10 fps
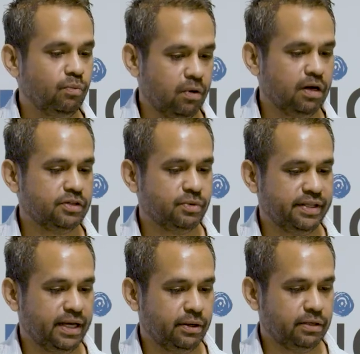was
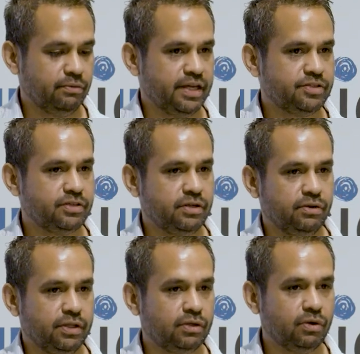when they were arrested
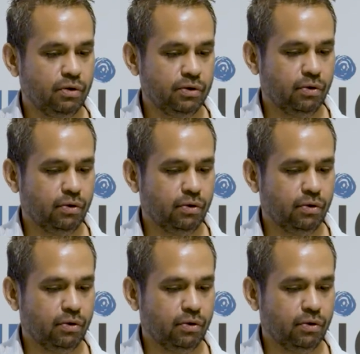or the court